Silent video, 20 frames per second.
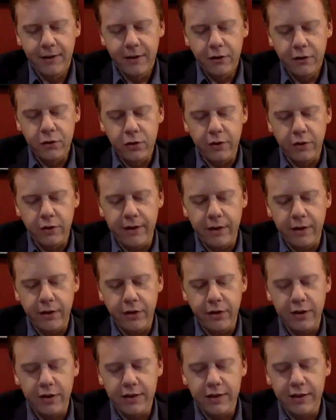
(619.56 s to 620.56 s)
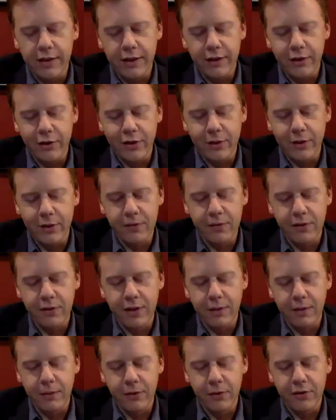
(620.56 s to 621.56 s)
sort of how the dictatorships
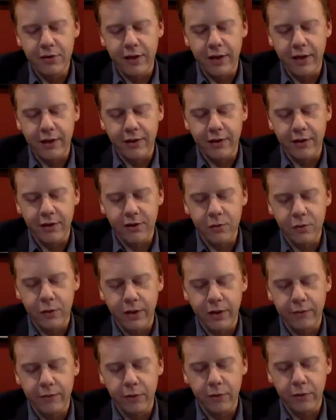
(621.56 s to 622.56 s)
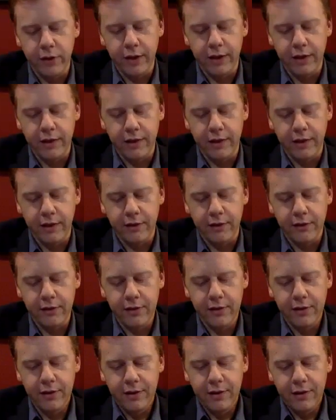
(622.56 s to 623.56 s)
and double standards way of looking at
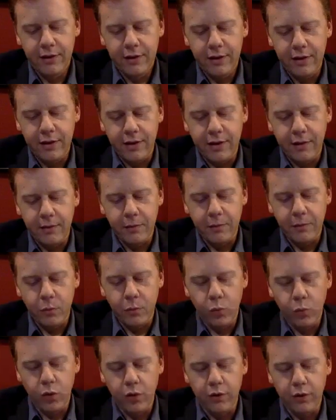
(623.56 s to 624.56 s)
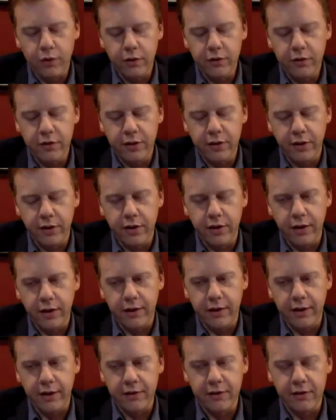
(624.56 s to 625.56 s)
things works in the
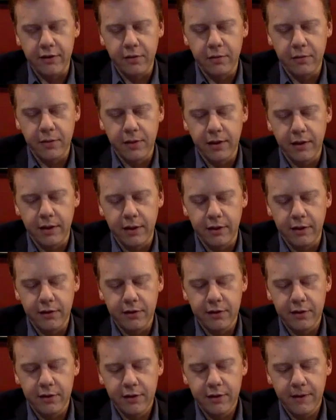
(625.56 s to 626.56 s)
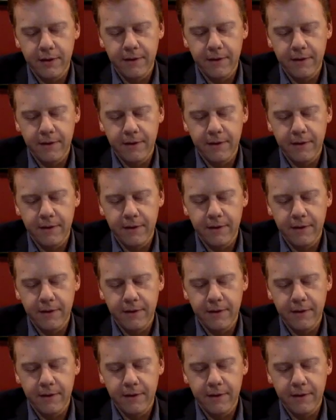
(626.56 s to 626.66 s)
context of the Middle East.